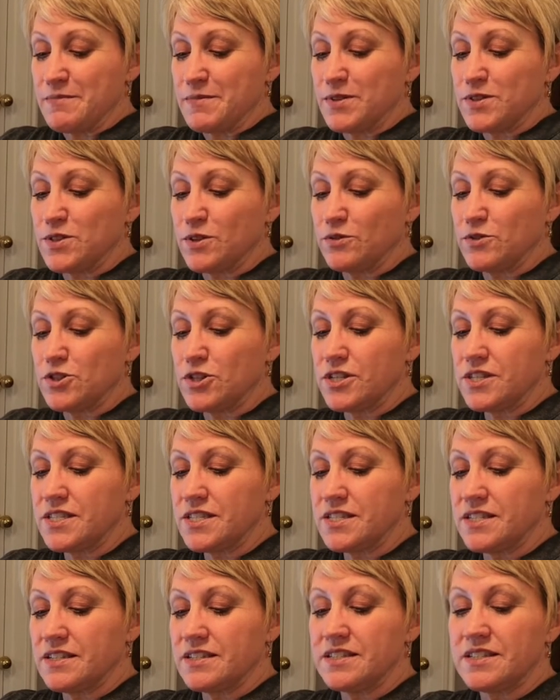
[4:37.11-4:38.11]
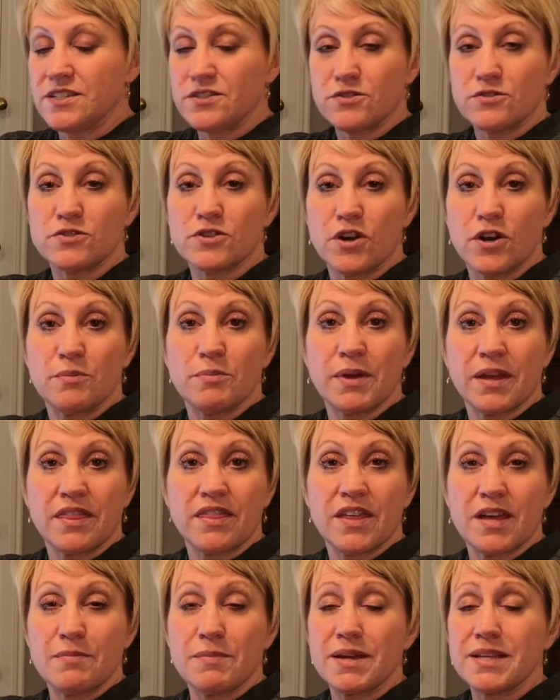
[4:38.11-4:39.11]
So just scissors are a big
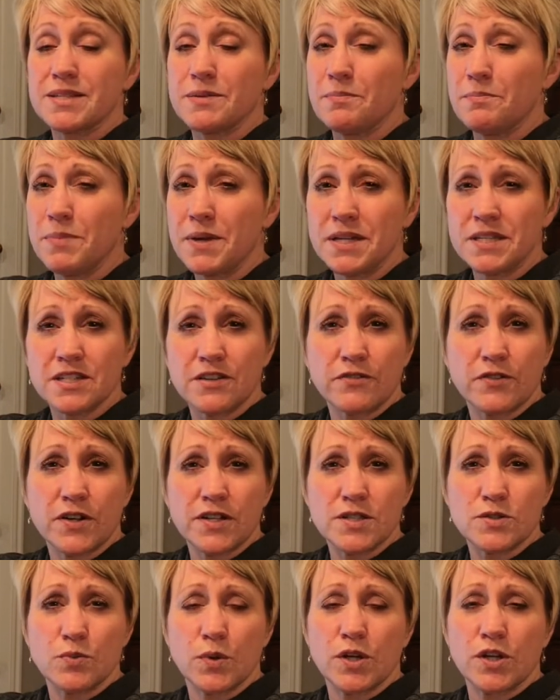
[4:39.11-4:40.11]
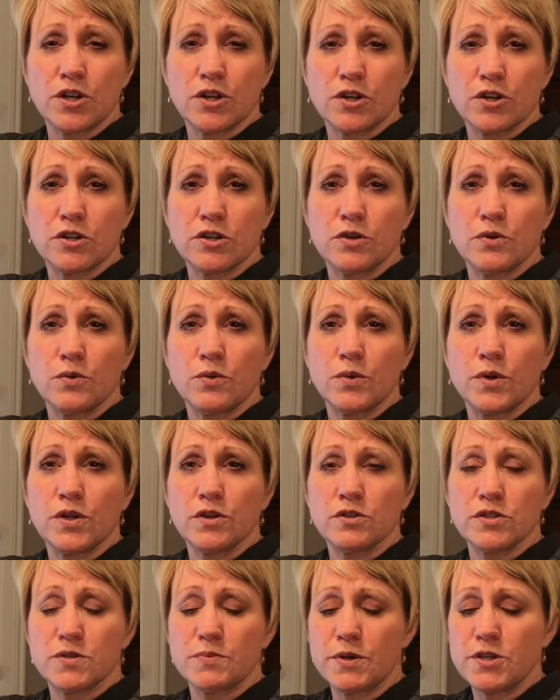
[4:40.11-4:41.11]
thing. Makes a big difference when you're
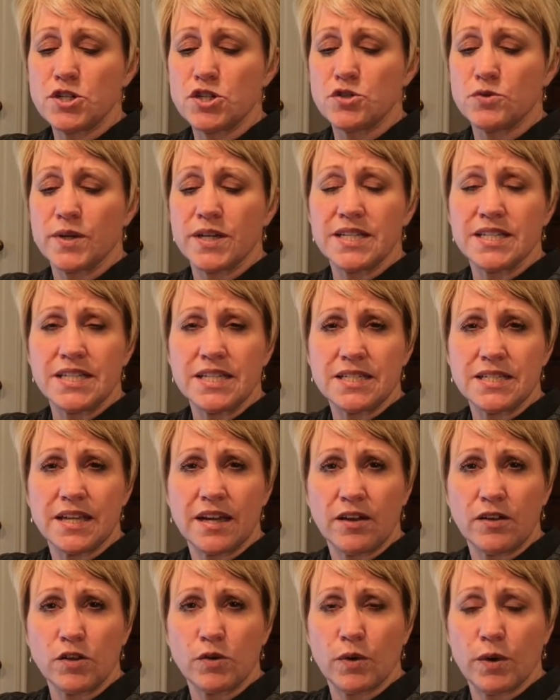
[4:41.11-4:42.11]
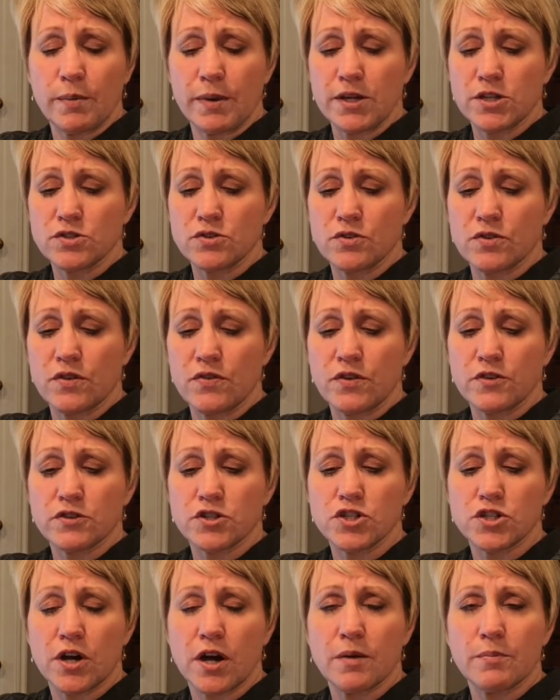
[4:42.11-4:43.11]
especially doing detail. You want to make sure that they're
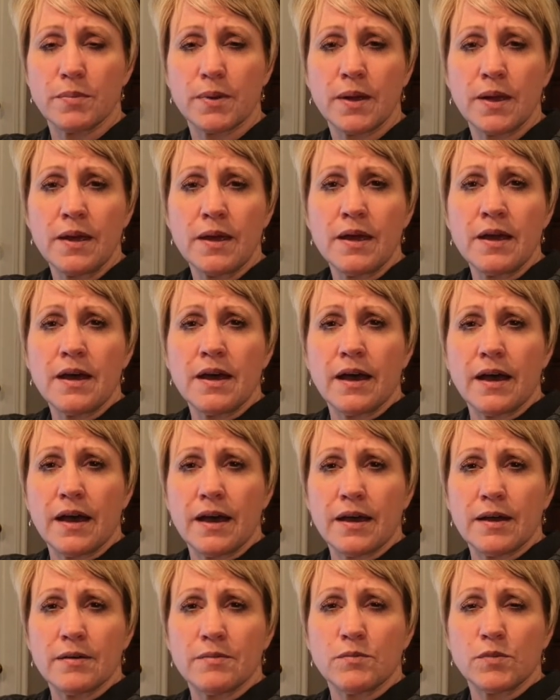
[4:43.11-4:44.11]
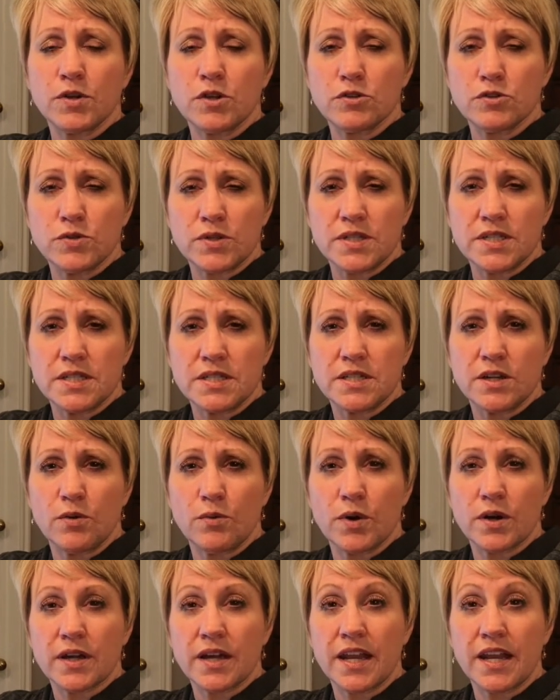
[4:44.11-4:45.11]
sharp when you're doing detail
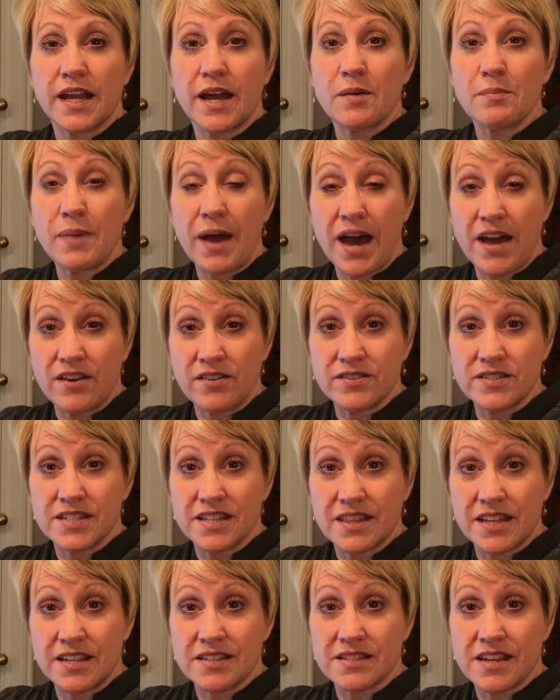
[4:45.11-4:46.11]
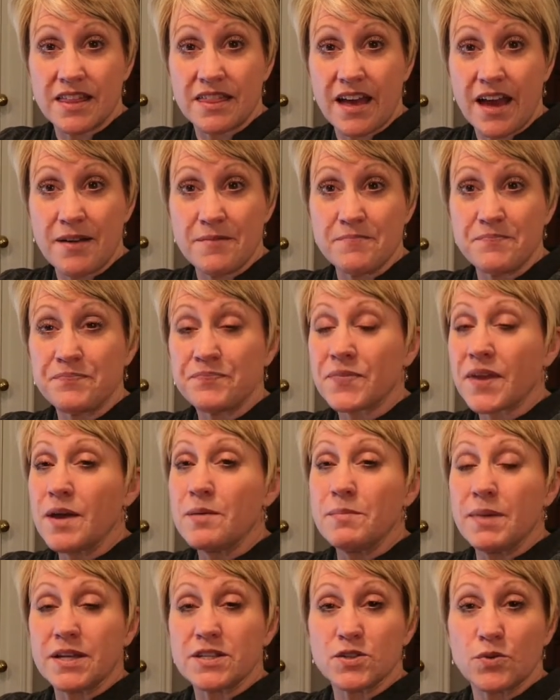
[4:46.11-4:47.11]
work, cutting out patterns and things like that.
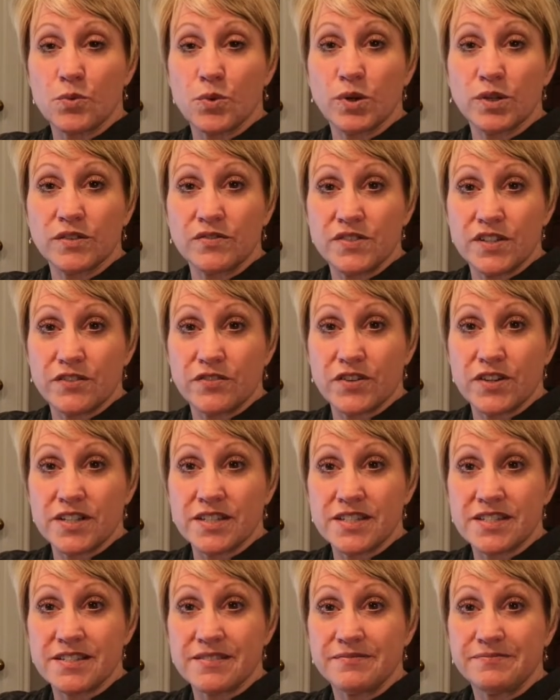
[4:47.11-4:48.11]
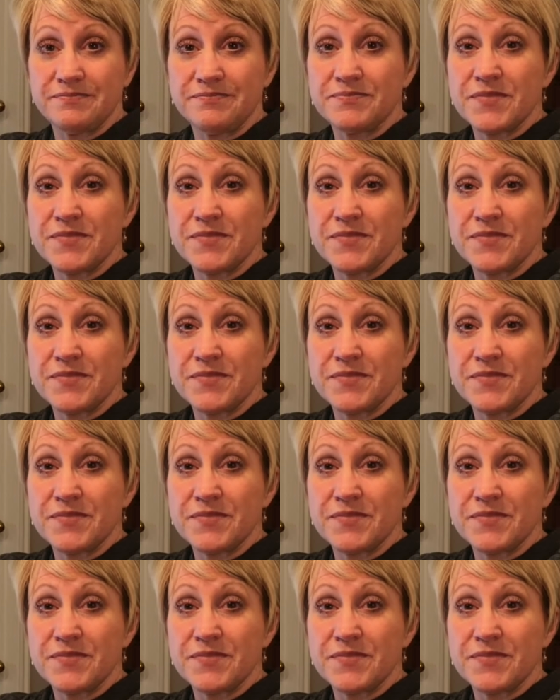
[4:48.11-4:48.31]
Makes a world of difference.